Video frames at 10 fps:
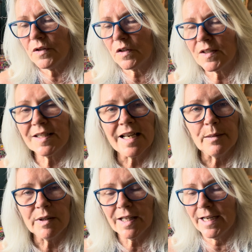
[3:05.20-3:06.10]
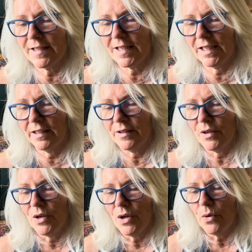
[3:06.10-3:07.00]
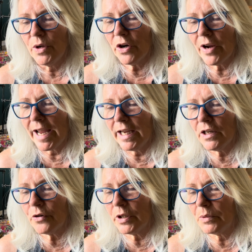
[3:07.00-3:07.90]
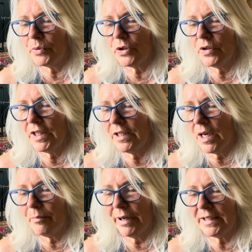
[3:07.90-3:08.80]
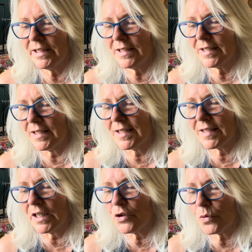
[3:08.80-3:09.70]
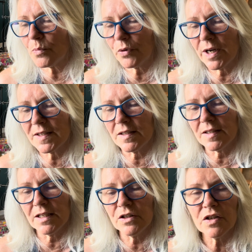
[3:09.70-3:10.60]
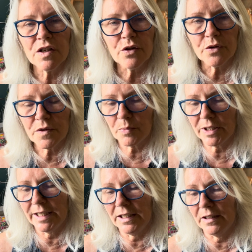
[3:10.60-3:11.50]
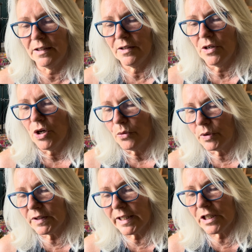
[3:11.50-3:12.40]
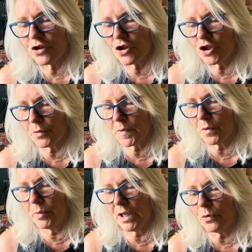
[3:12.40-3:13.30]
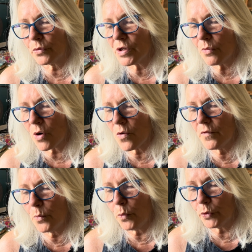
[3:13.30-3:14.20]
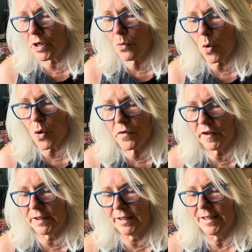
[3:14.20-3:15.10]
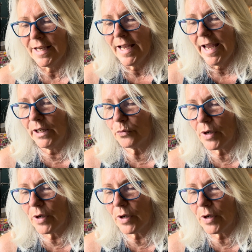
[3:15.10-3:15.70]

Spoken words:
are stabilizing. We are anchoring beauty, abundance, and sensual presence into the earth plane. Relationships are being rewoven and